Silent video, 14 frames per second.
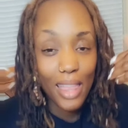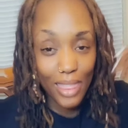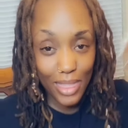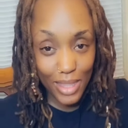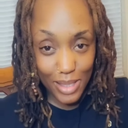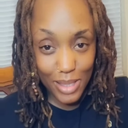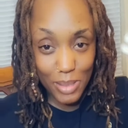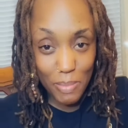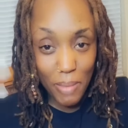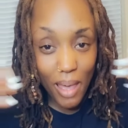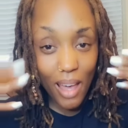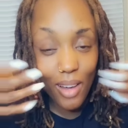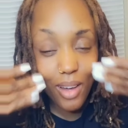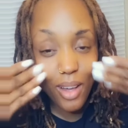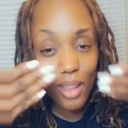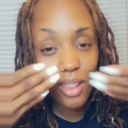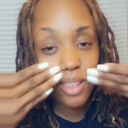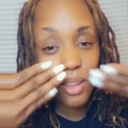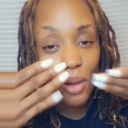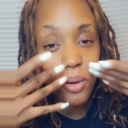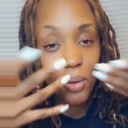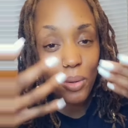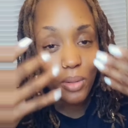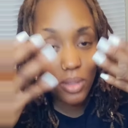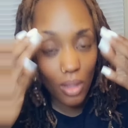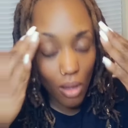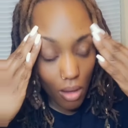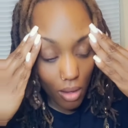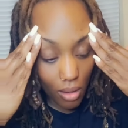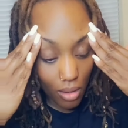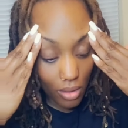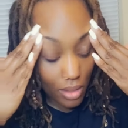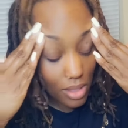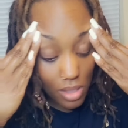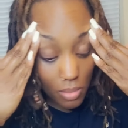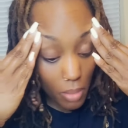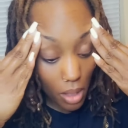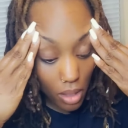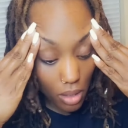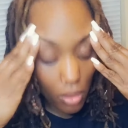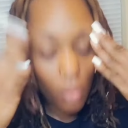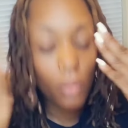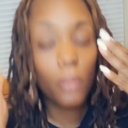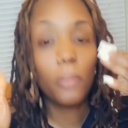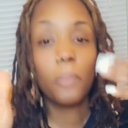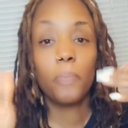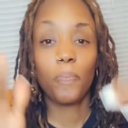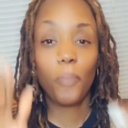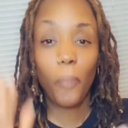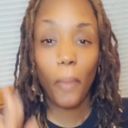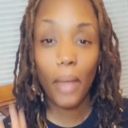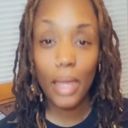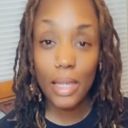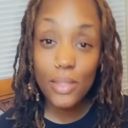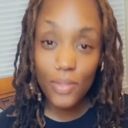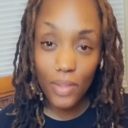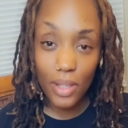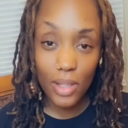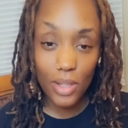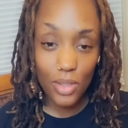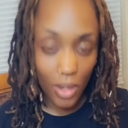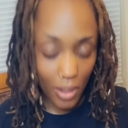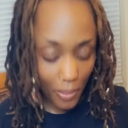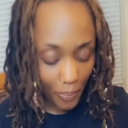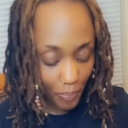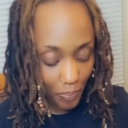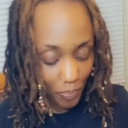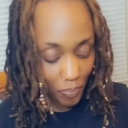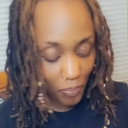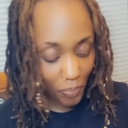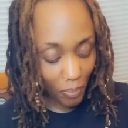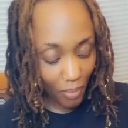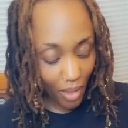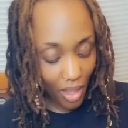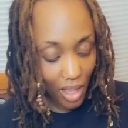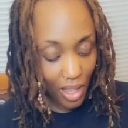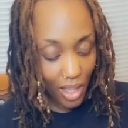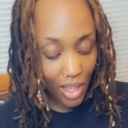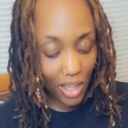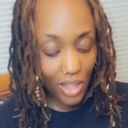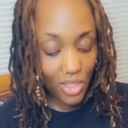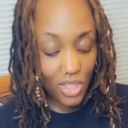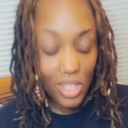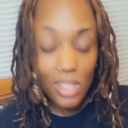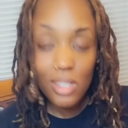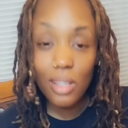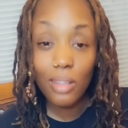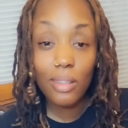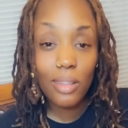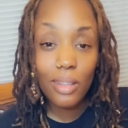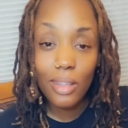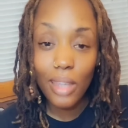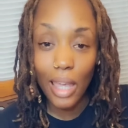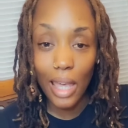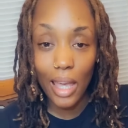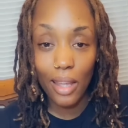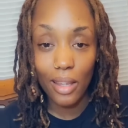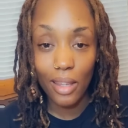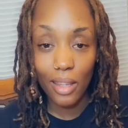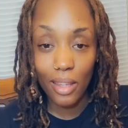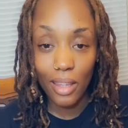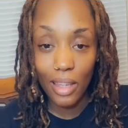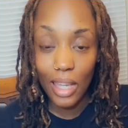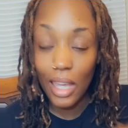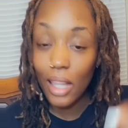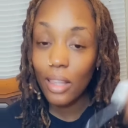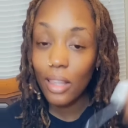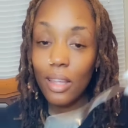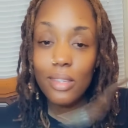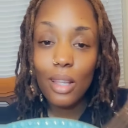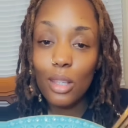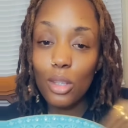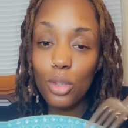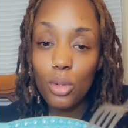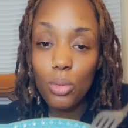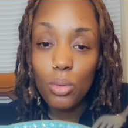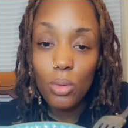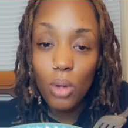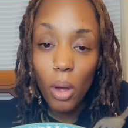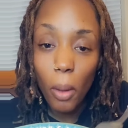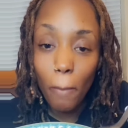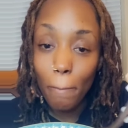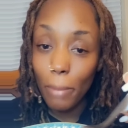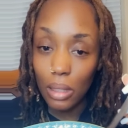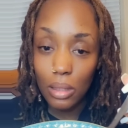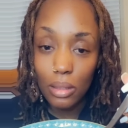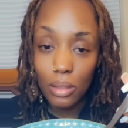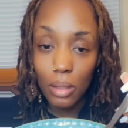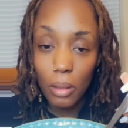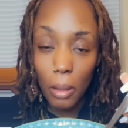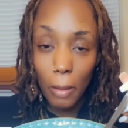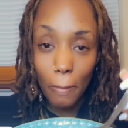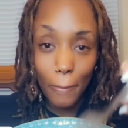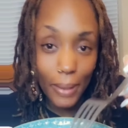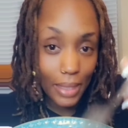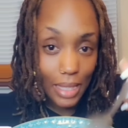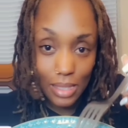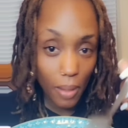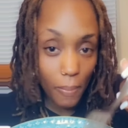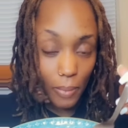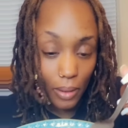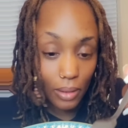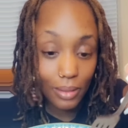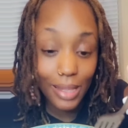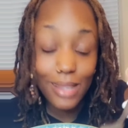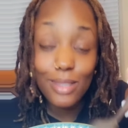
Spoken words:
The smell alone, y'all. The smell alone. It's finished, right? Just look at it. It looks a little burnt, but that's not burnt. That's